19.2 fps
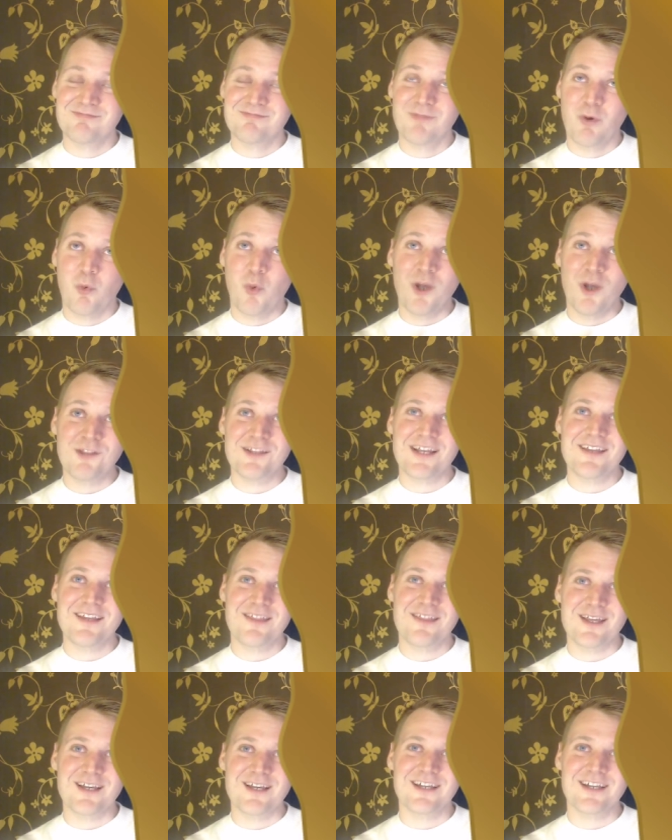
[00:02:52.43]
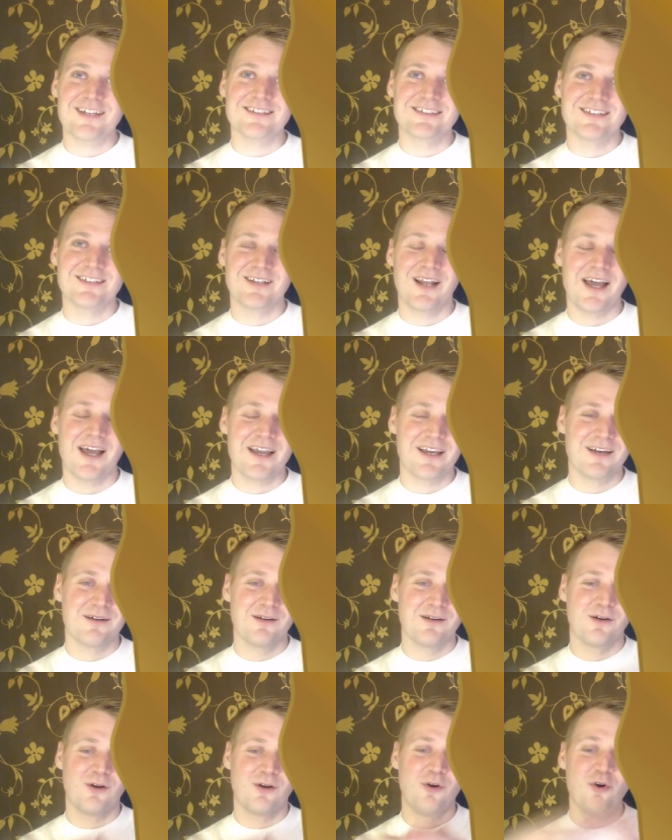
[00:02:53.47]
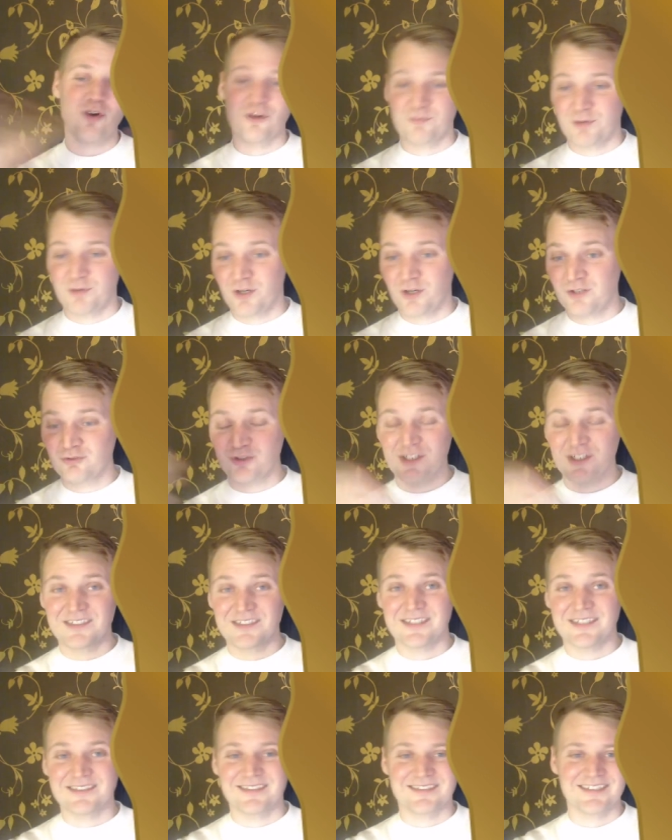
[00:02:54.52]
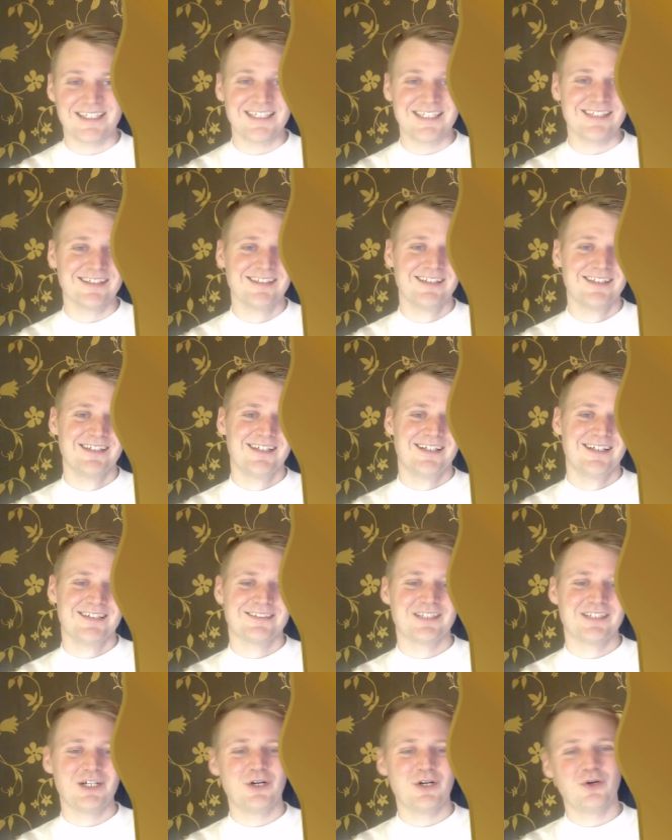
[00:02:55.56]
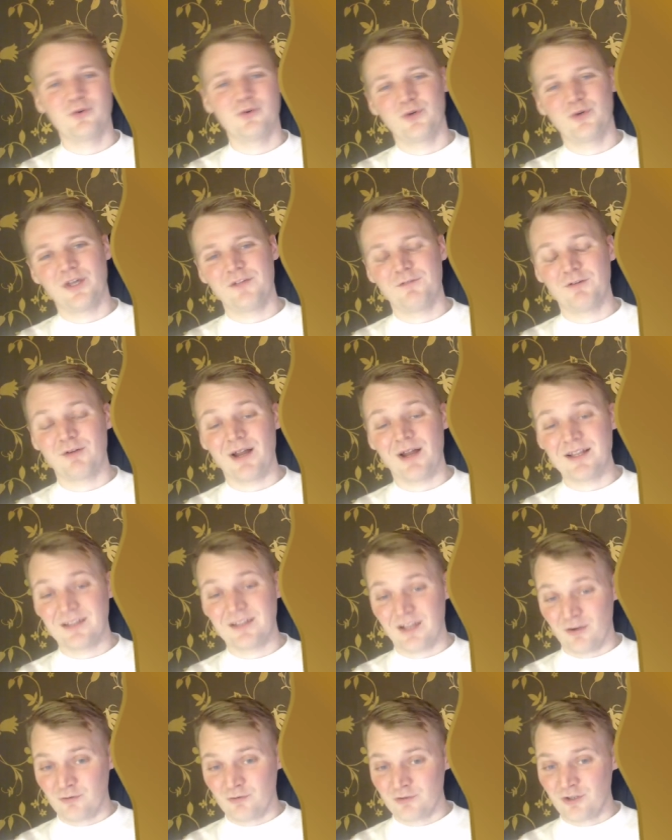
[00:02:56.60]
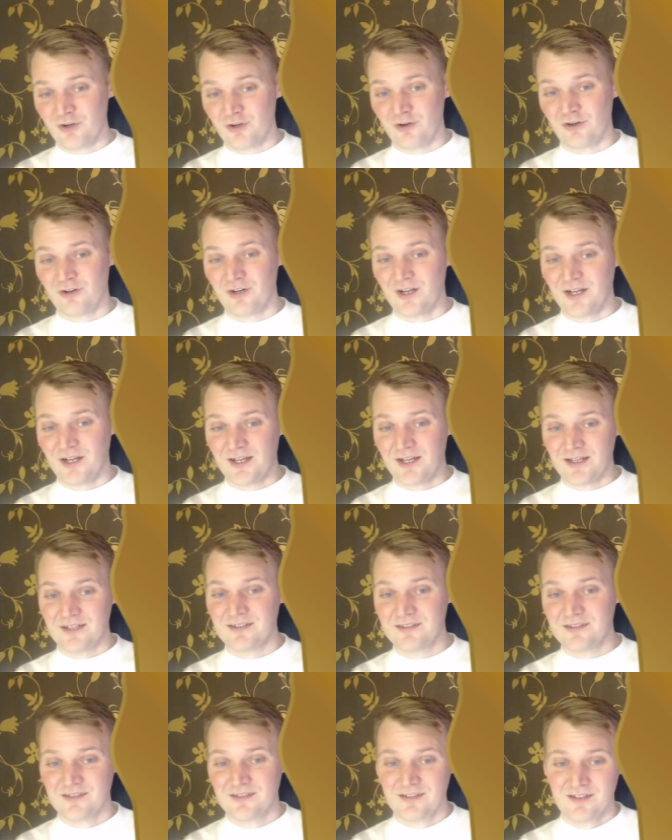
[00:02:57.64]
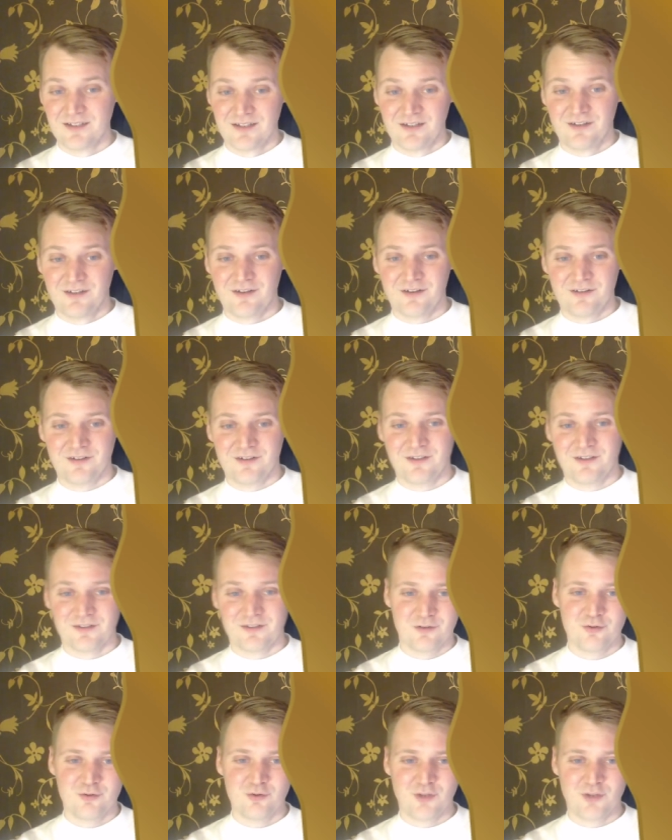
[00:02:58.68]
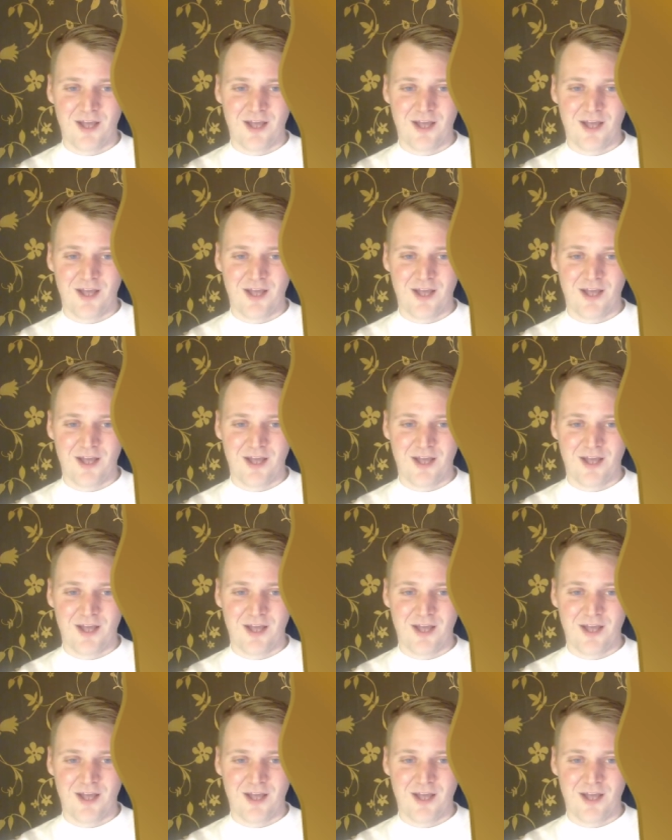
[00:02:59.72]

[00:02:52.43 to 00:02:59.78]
one-day thing. It's like a longer process, as I said. So if you write down your good